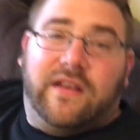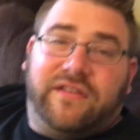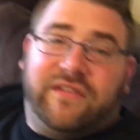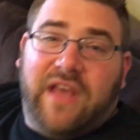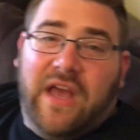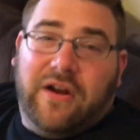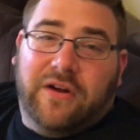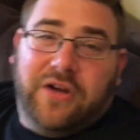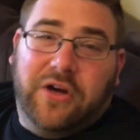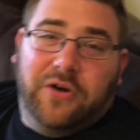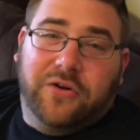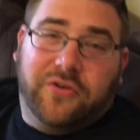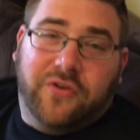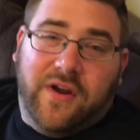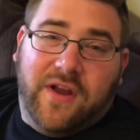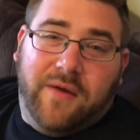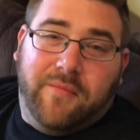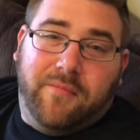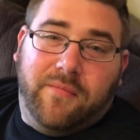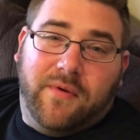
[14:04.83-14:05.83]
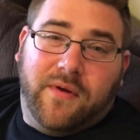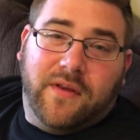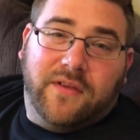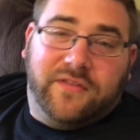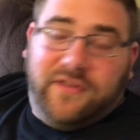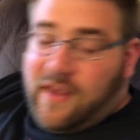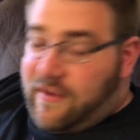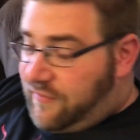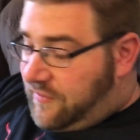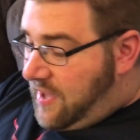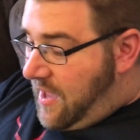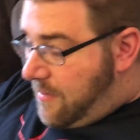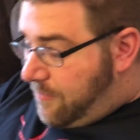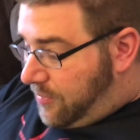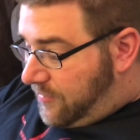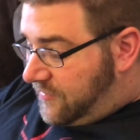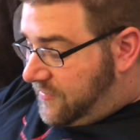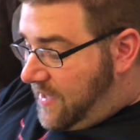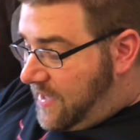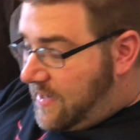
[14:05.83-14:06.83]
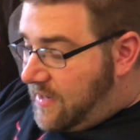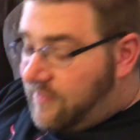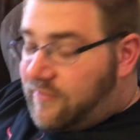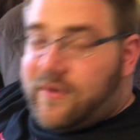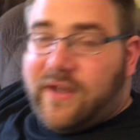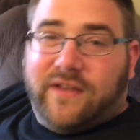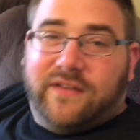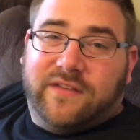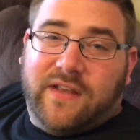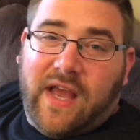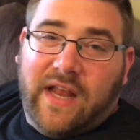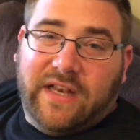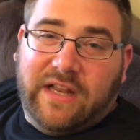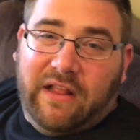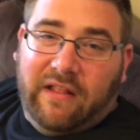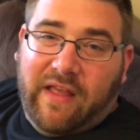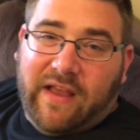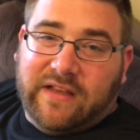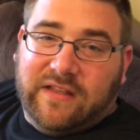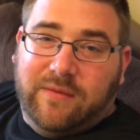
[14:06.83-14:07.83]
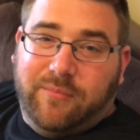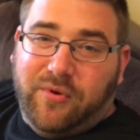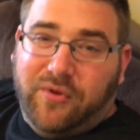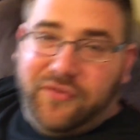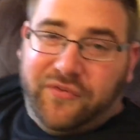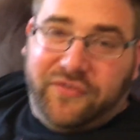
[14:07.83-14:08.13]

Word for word: Discount code GRIM saves 10% at Ringside Collectibles.